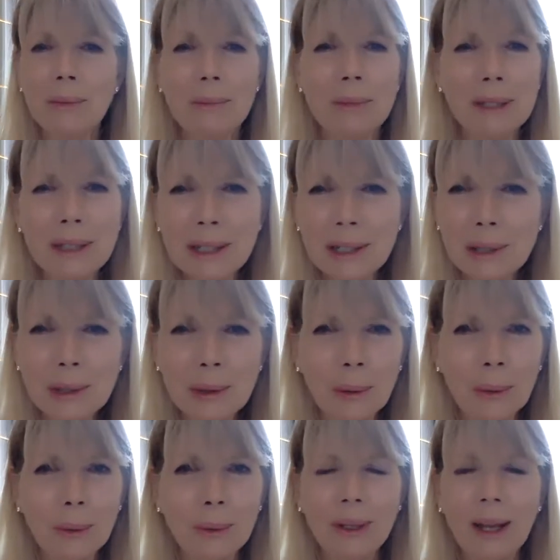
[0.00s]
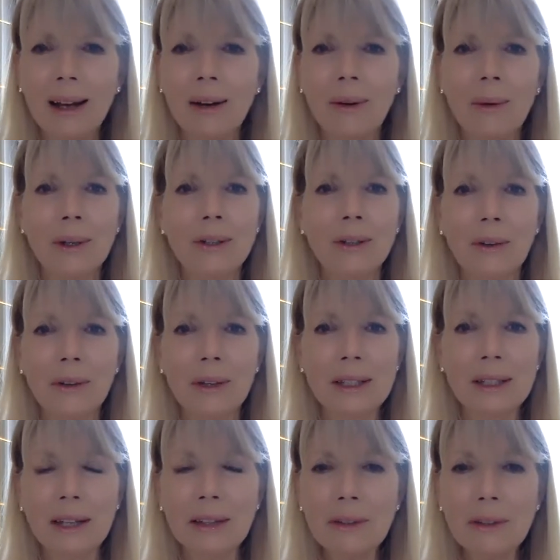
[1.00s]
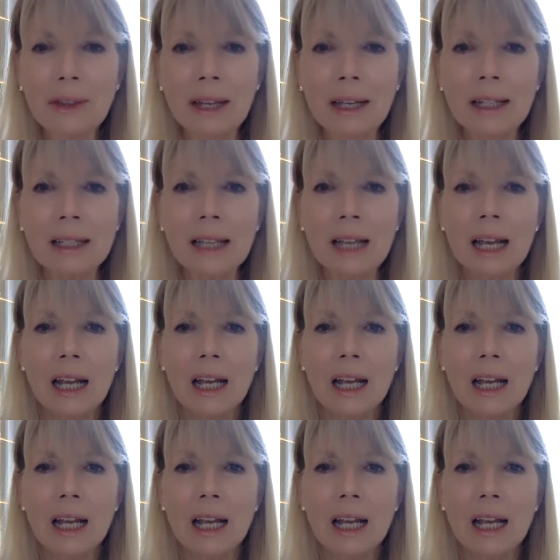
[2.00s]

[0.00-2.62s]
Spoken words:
business school, not going to all these other things.